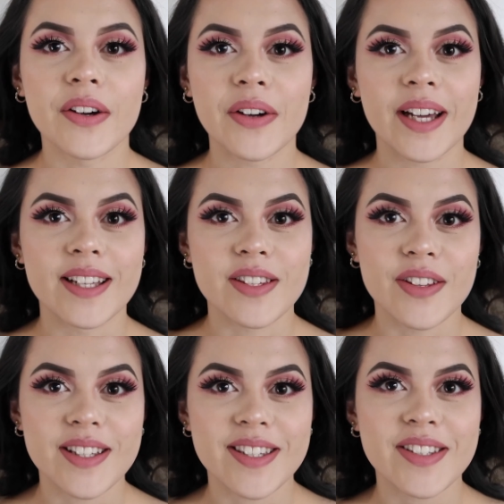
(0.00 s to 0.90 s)
Okay, so
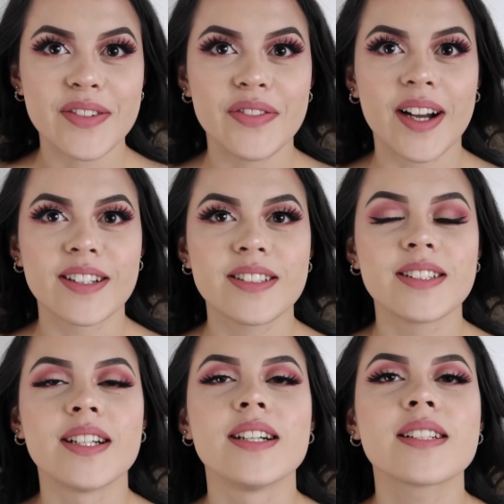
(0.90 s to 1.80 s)
this is the final
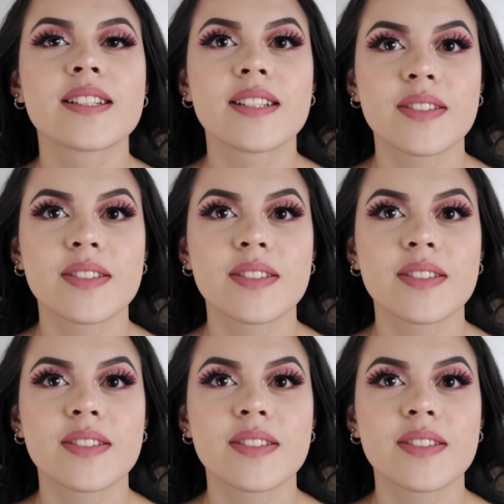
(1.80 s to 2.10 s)
look.